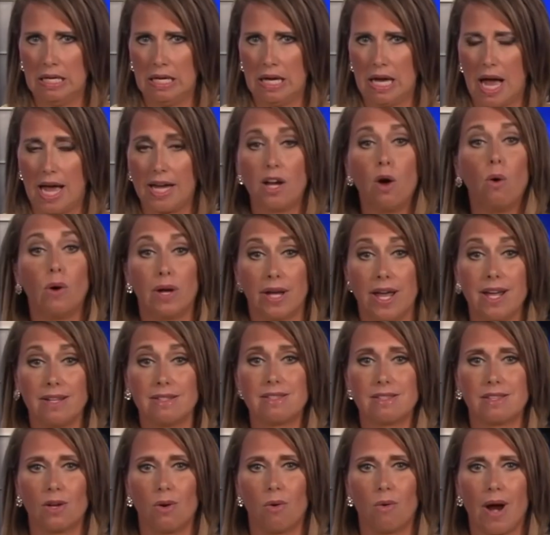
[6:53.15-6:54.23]
I go
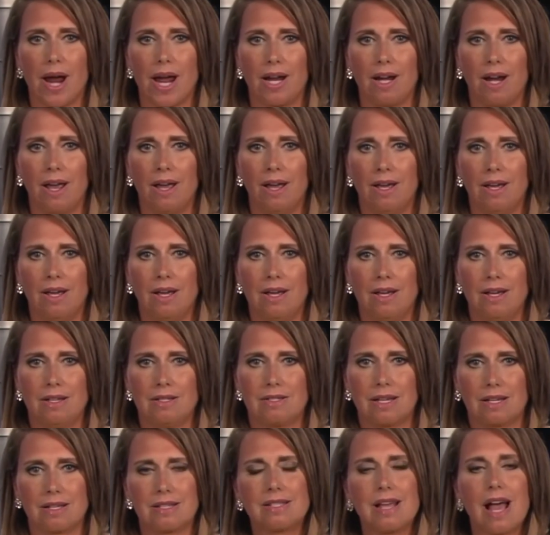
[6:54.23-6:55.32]
against the grain.
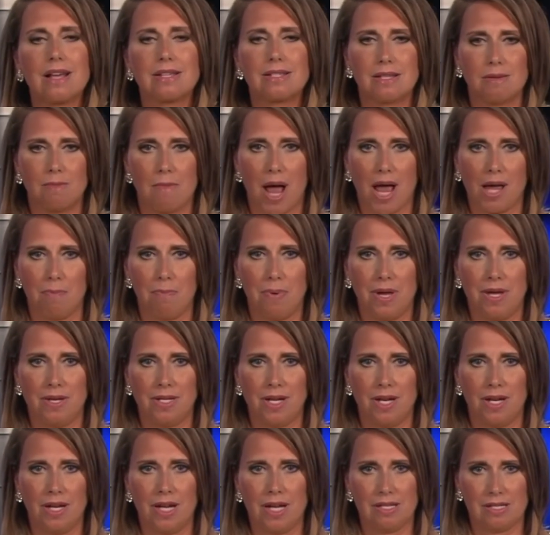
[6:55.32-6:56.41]
Success, in my
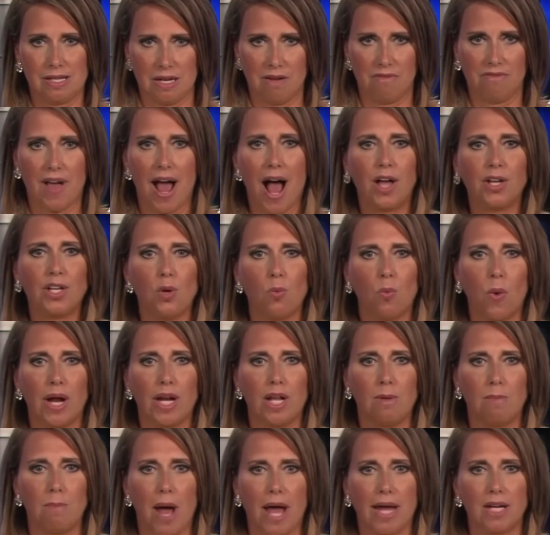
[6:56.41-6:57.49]
opinion, isn't
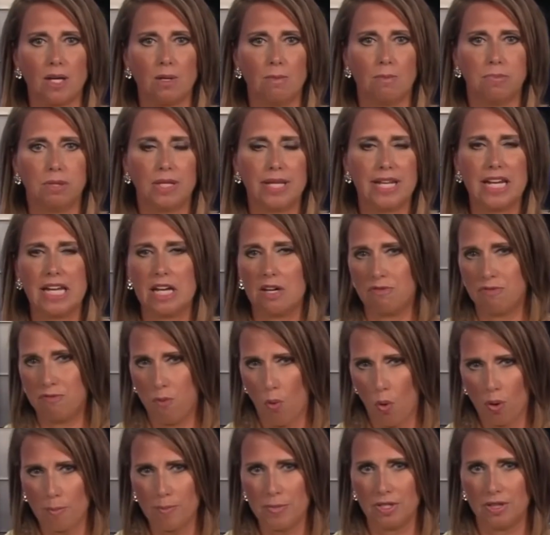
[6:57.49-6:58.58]
evaluated by completing a
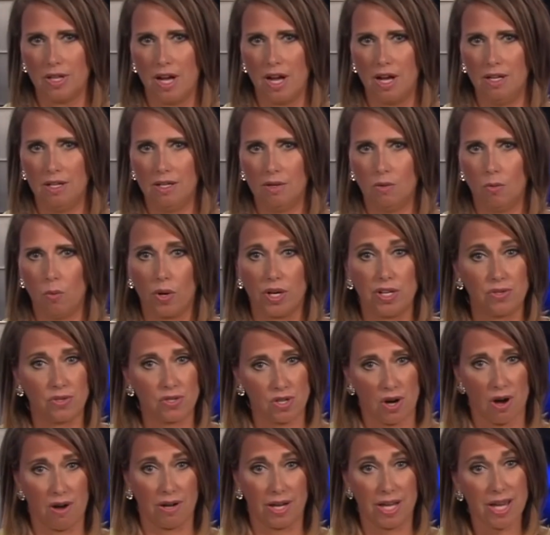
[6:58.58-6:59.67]
formula where you
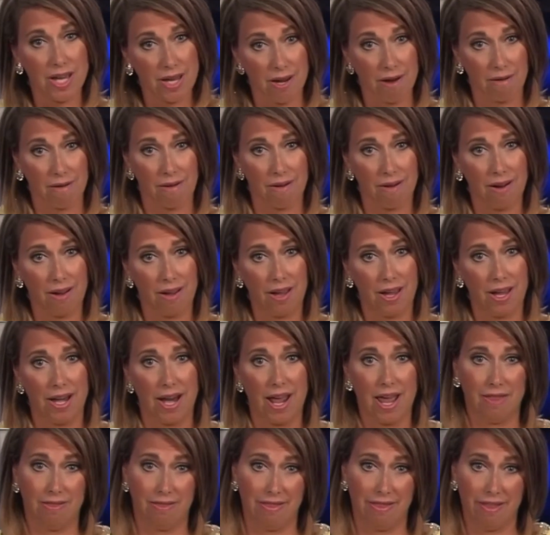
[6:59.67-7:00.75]
start here and
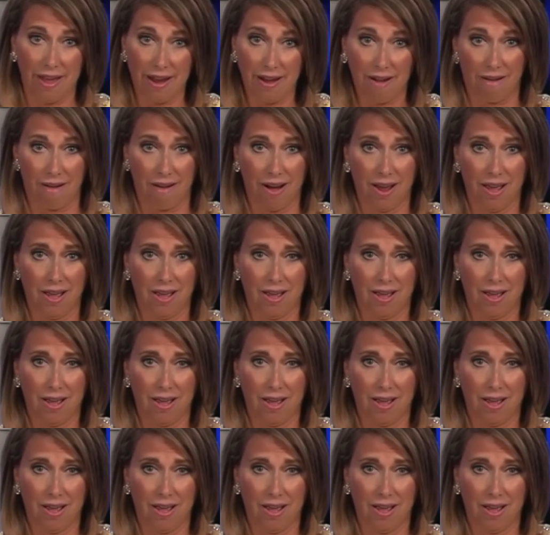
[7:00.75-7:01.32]
end there.